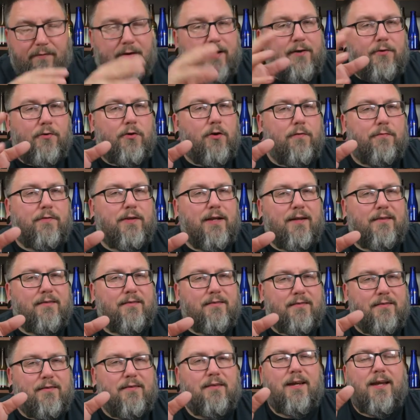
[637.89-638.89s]
I don't know if
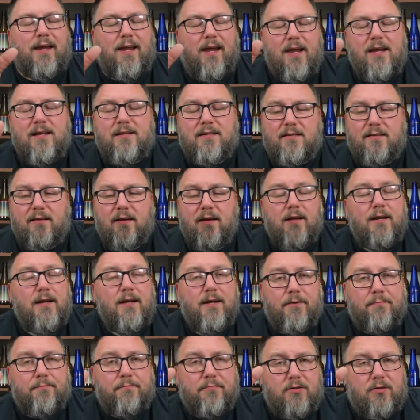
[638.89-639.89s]
that's the case.
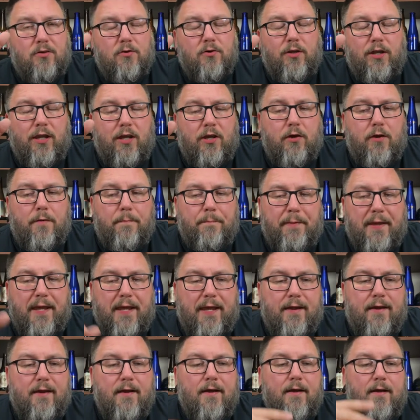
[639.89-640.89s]
It certainly could be.